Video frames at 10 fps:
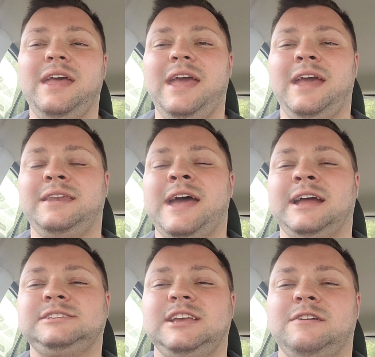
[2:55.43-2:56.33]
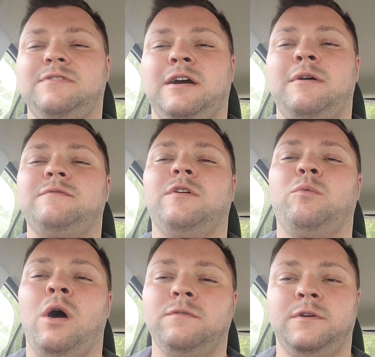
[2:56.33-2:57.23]
in 19th, I went for
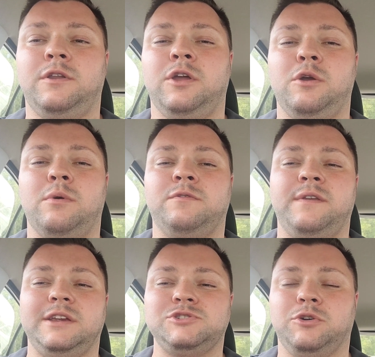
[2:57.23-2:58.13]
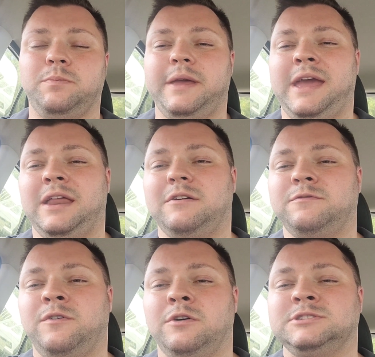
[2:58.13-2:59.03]
Watford, who finished up in
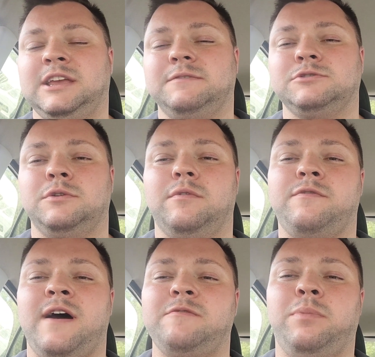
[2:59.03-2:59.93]
14th, so another 5